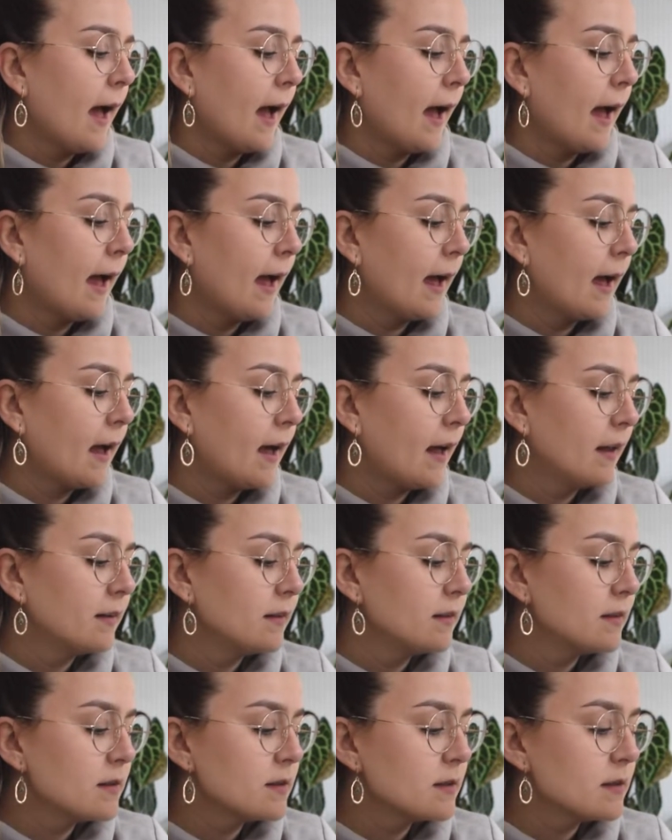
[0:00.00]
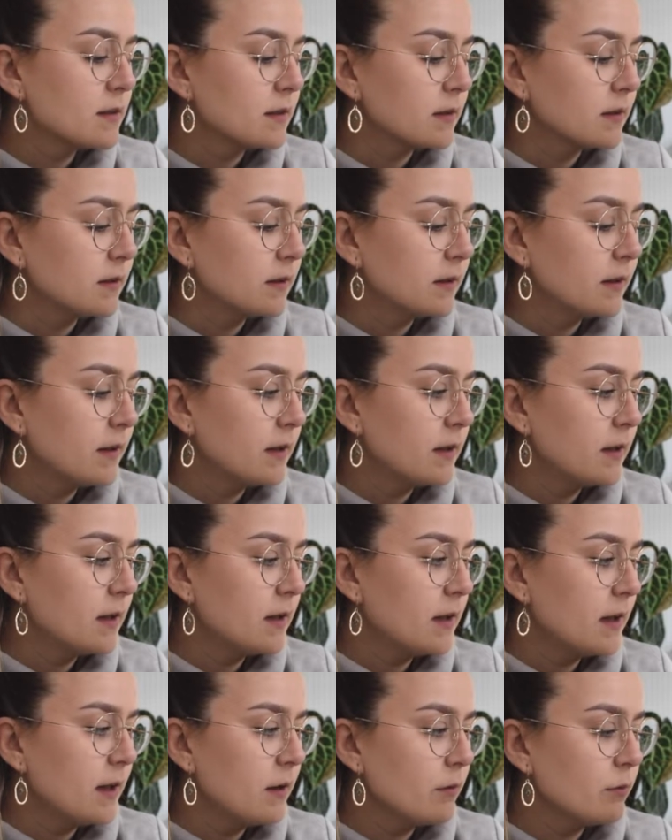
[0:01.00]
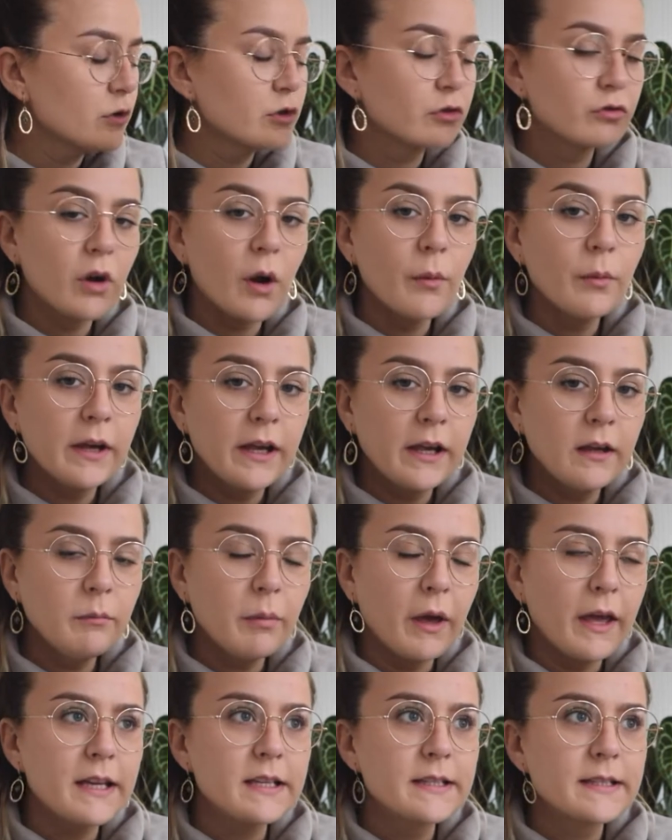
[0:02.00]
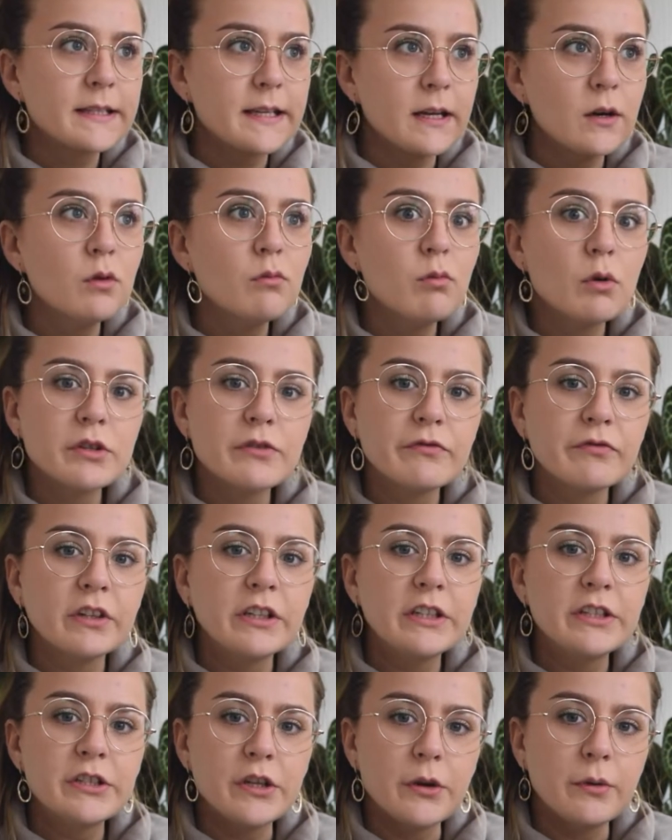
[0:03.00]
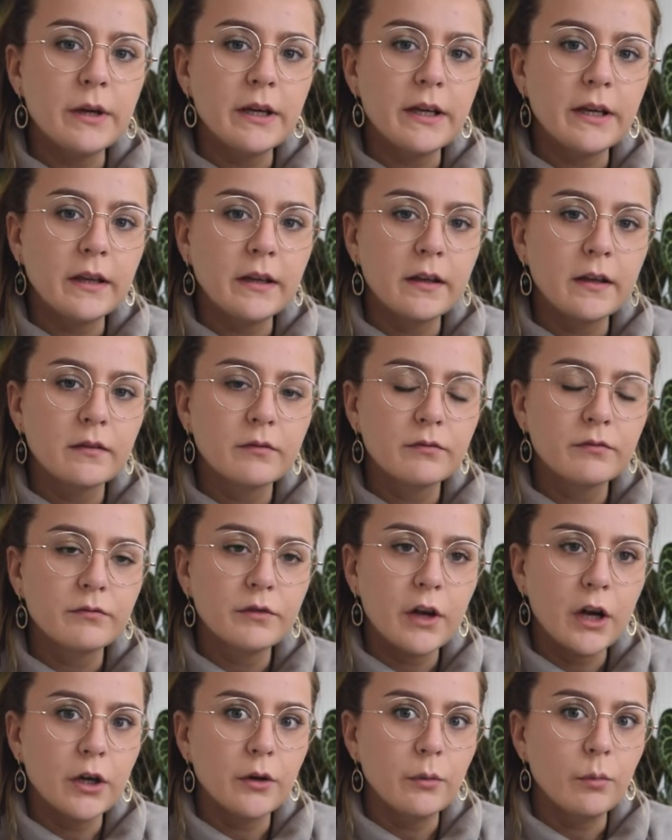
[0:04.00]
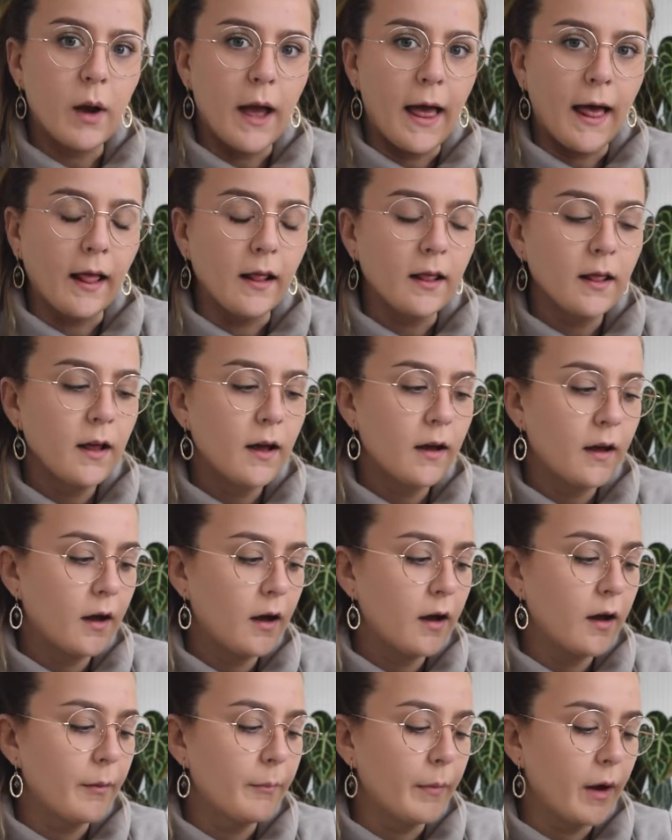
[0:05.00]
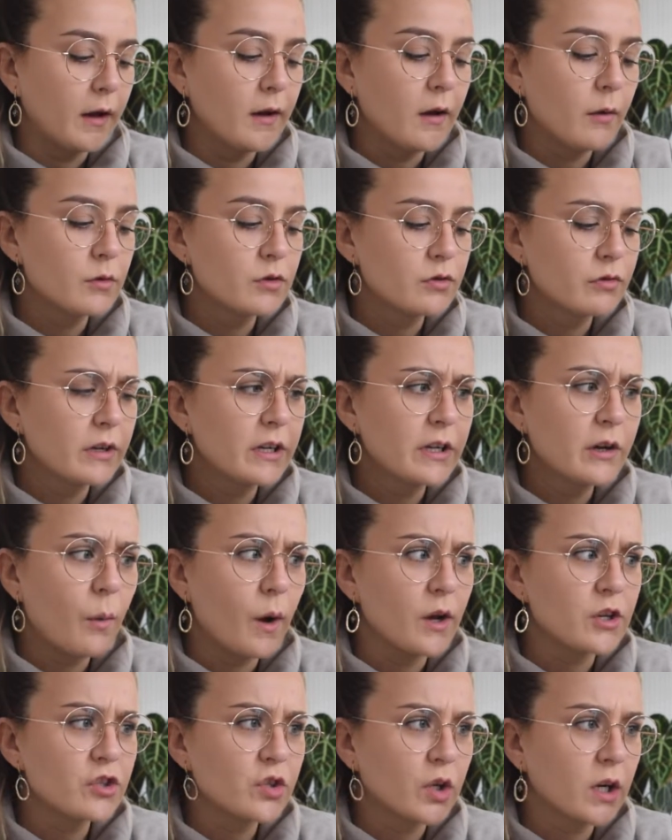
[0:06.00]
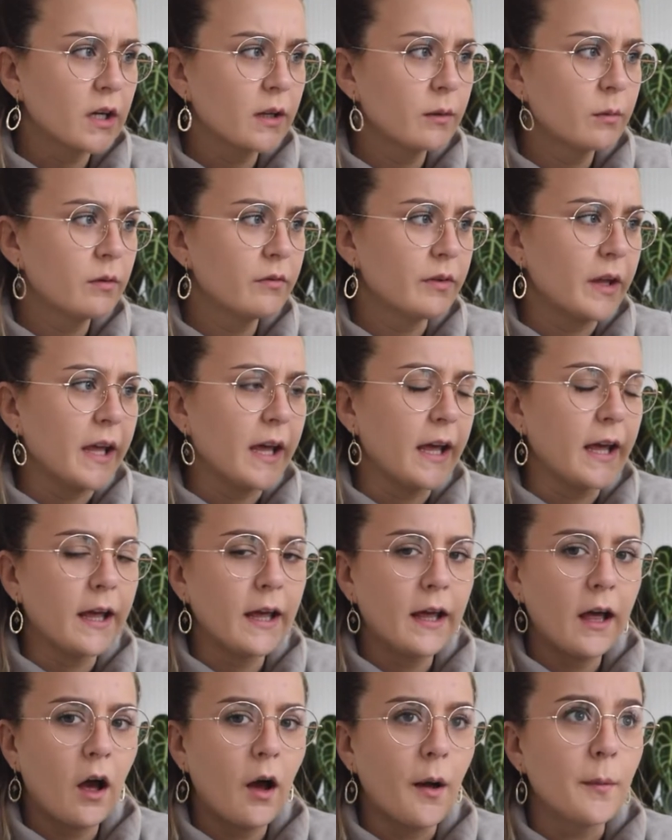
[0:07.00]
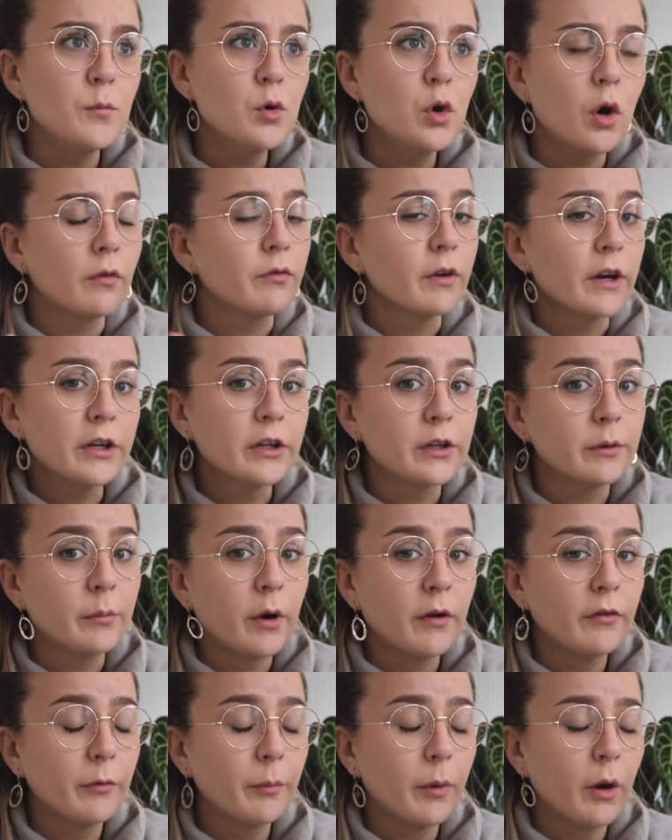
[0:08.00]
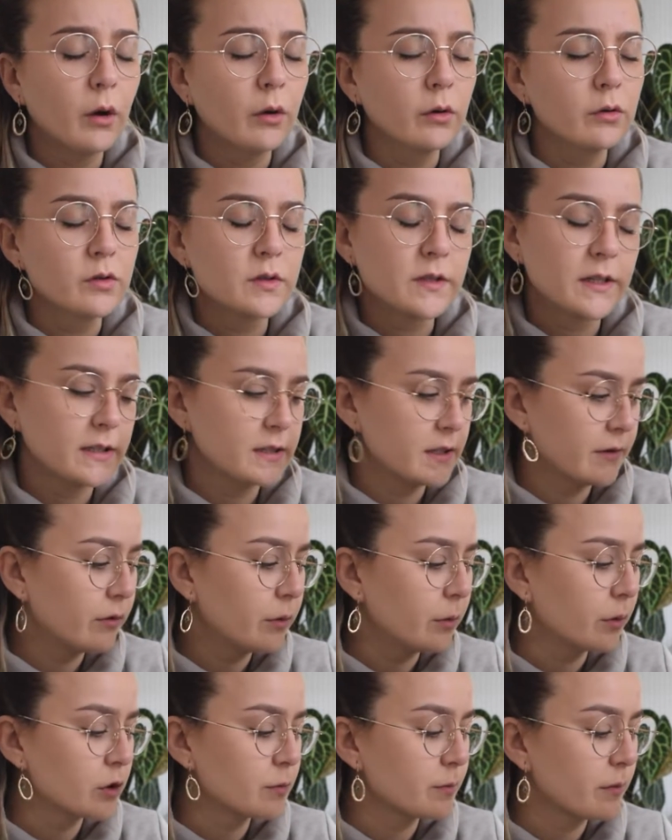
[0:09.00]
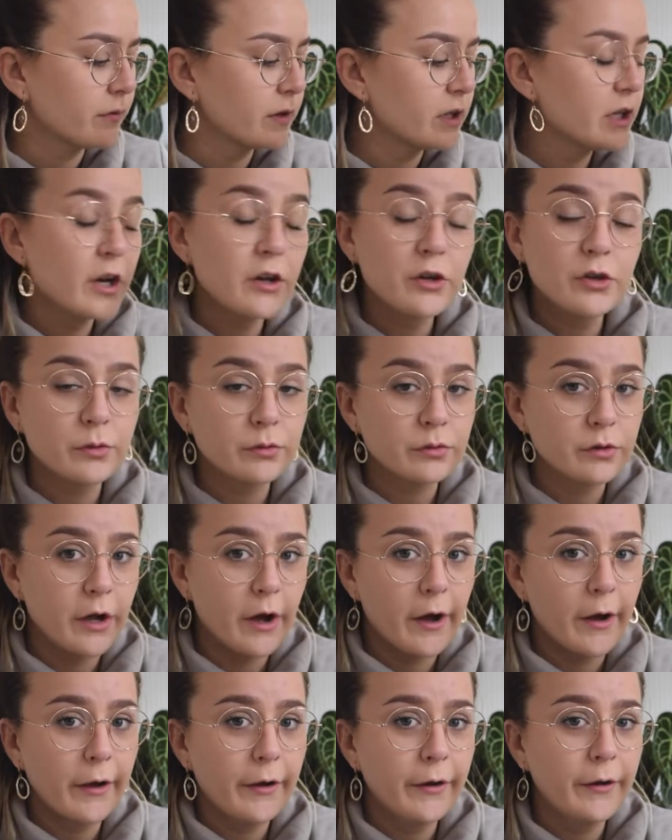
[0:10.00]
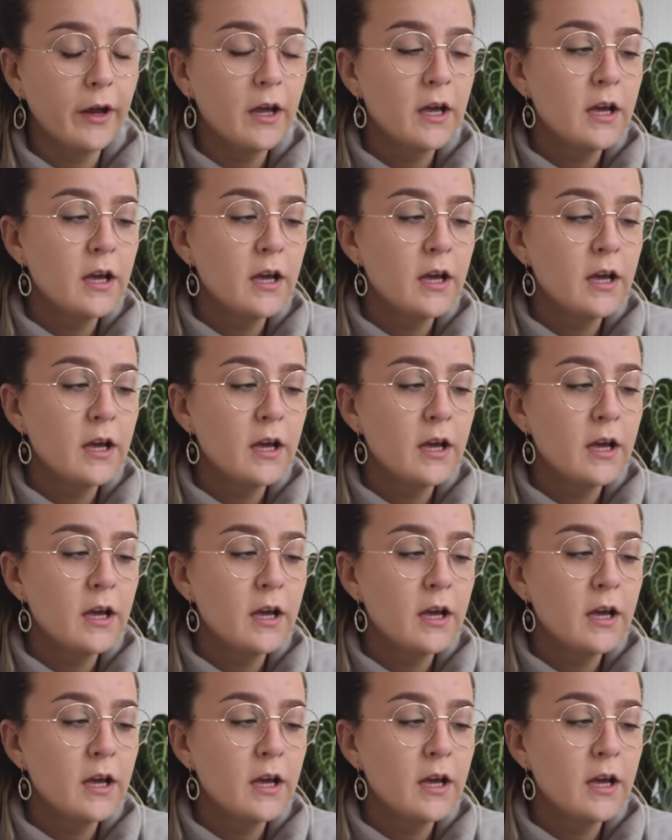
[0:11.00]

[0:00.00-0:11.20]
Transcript: and it was growing, but it still wasn't really doing very well, and I was really quite struggling with it. I'm not very good at moss piles, as if you watch my videos you'll know,